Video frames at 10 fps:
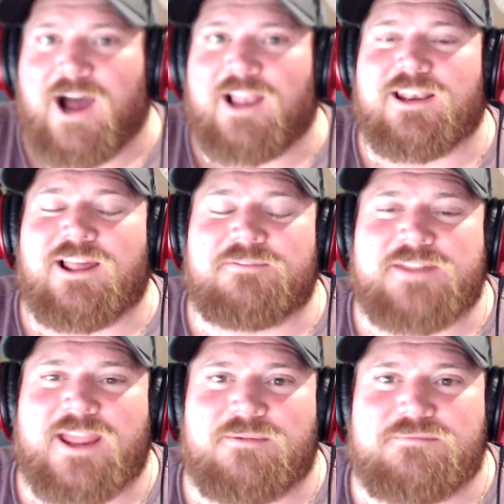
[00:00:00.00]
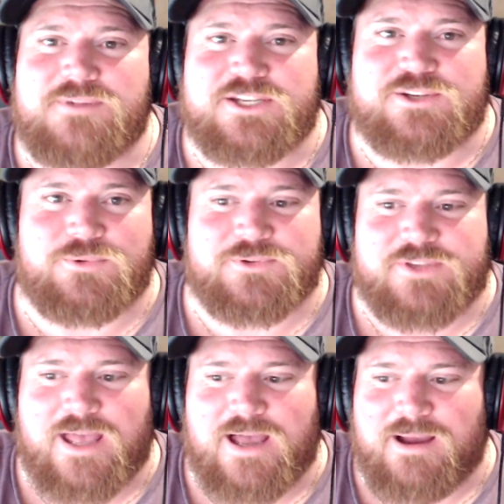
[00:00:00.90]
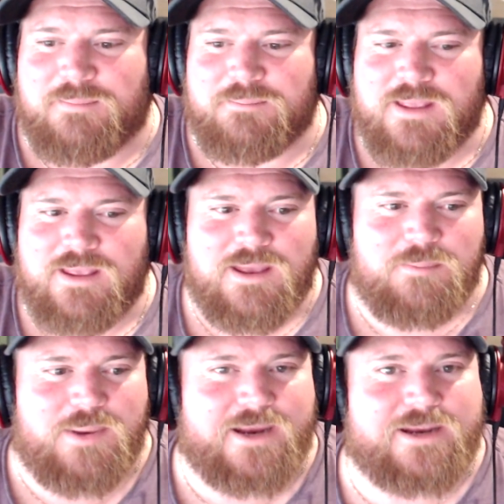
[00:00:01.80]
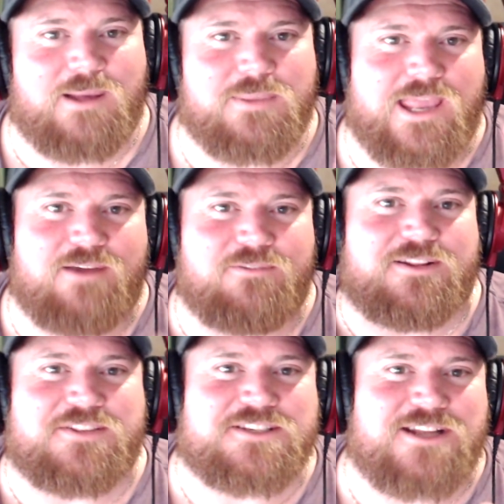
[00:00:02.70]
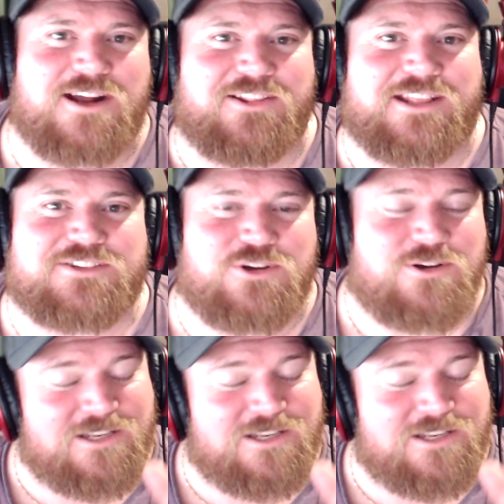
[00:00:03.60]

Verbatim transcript: I loved how Mitch was um backing up Kevin at the start of that song.